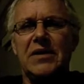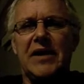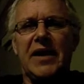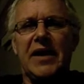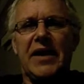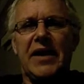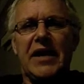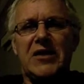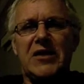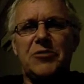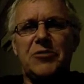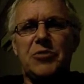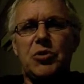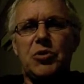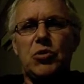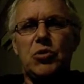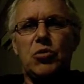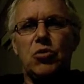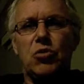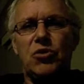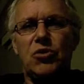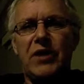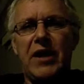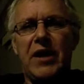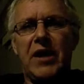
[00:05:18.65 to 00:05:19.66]
It gets
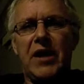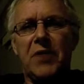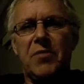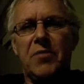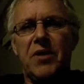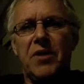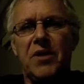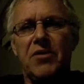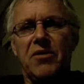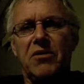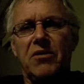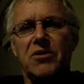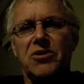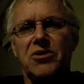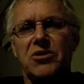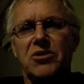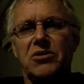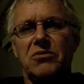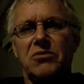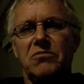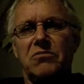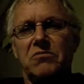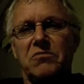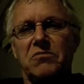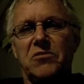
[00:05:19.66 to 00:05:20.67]
pulled out by those
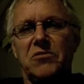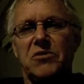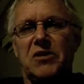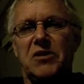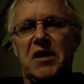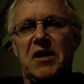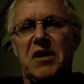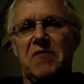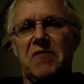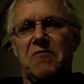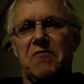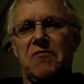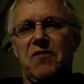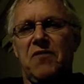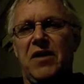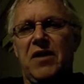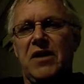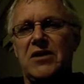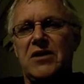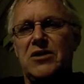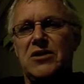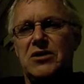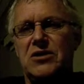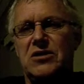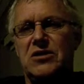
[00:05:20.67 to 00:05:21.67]
who can't
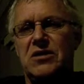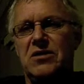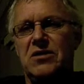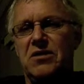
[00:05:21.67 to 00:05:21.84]
face